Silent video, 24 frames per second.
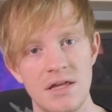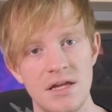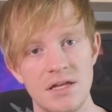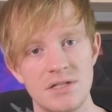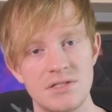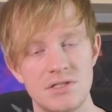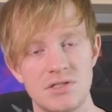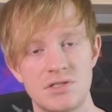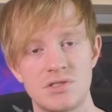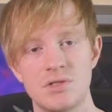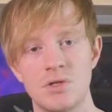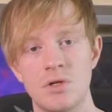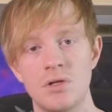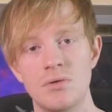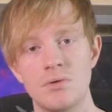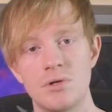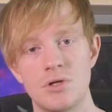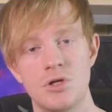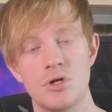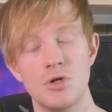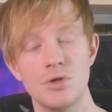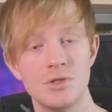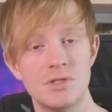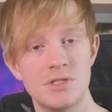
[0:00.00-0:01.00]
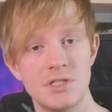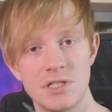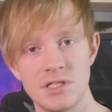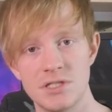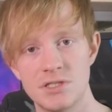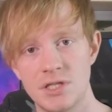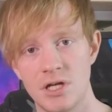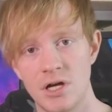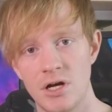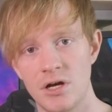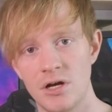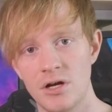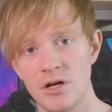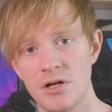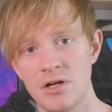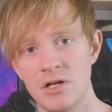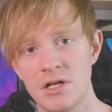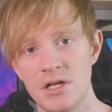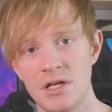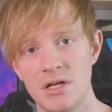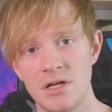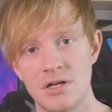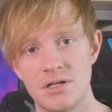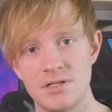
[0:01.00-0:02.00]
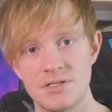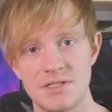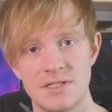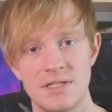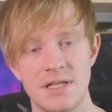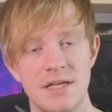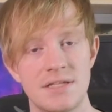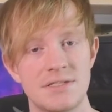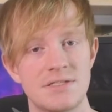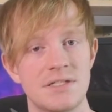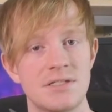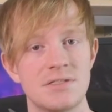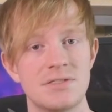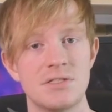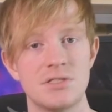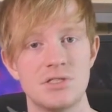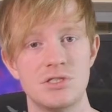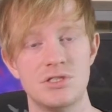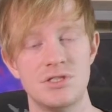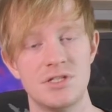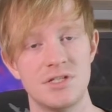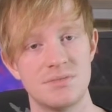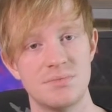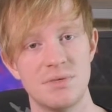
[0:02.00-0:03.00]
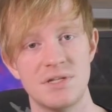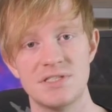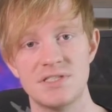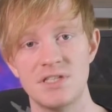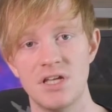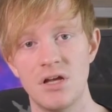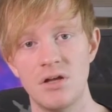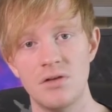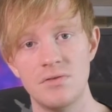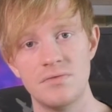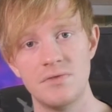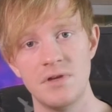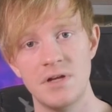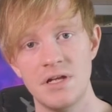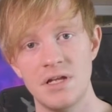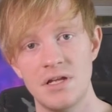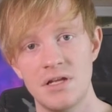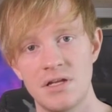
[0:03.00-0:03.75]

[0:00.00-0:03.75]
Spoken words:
It's a solo acoustic guitar, because in that sense it's just myself.